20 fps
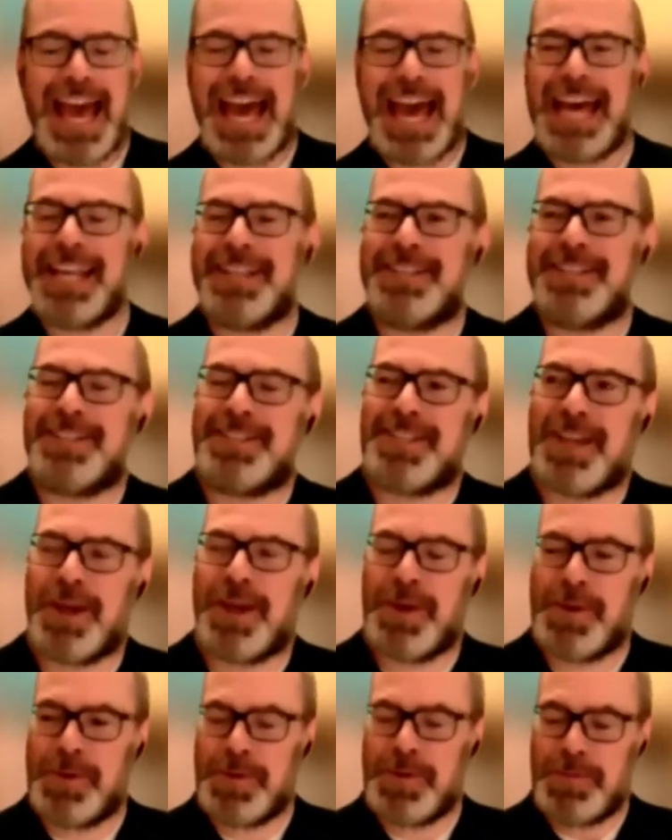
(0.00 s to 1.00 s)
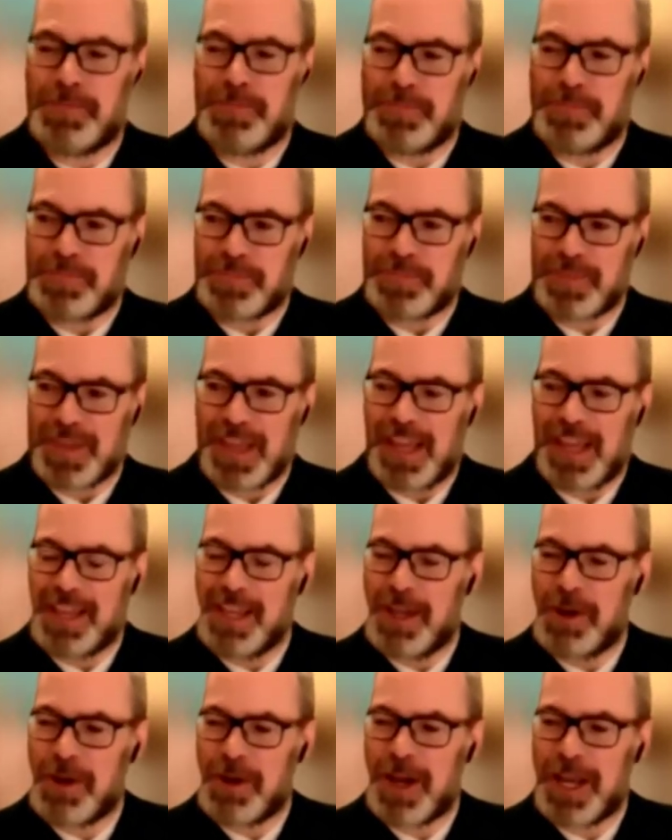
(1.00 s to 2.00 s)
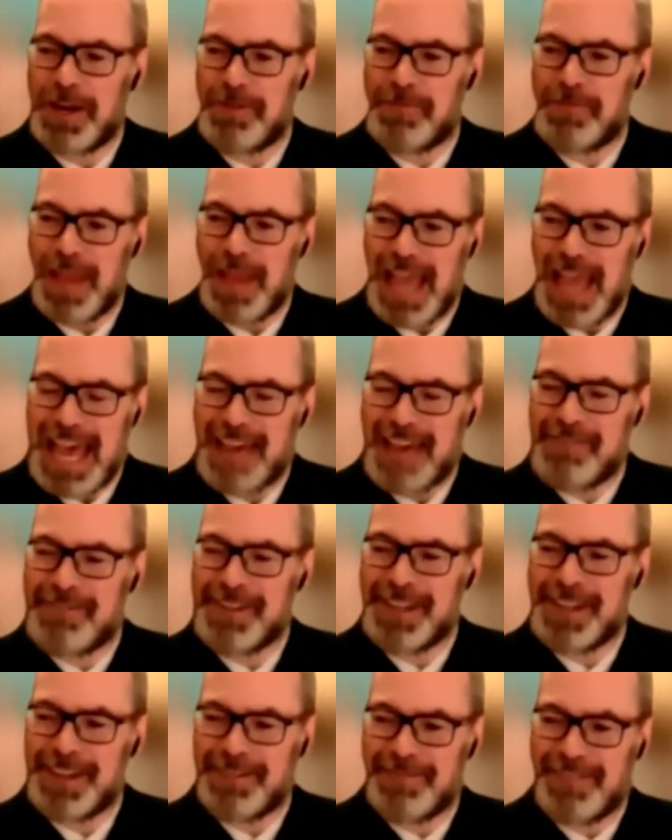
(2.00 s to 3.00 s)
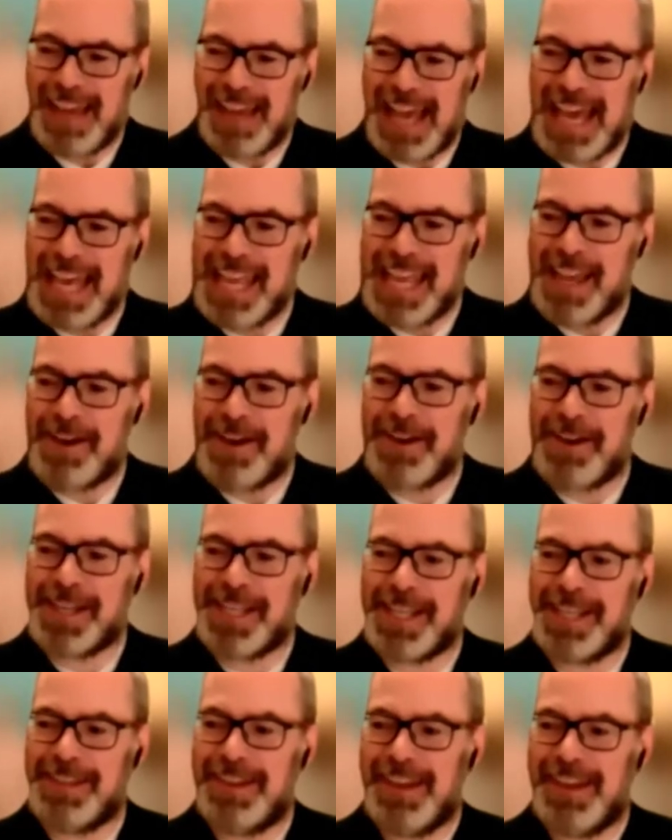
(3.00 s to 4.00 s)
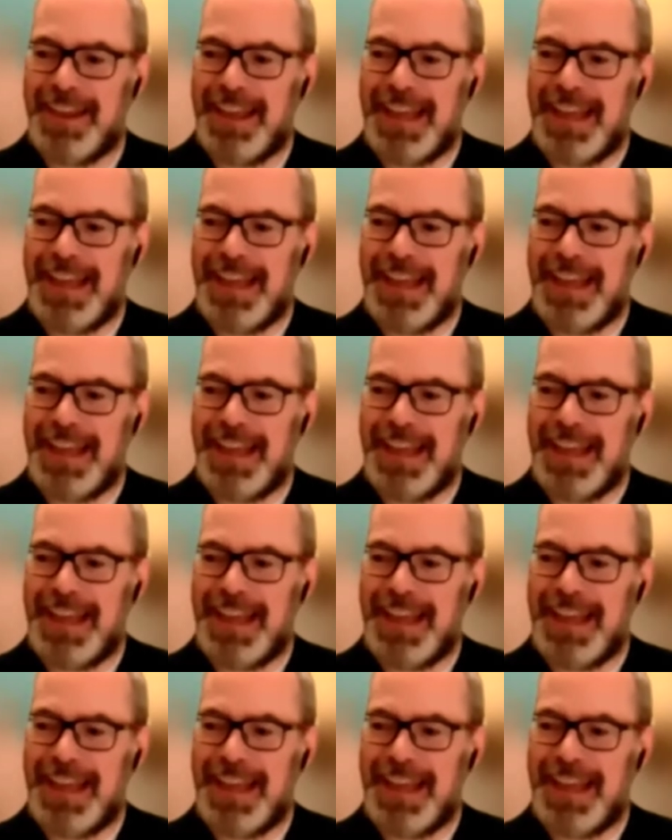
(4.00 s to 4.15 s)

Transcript: And so, kind of having AI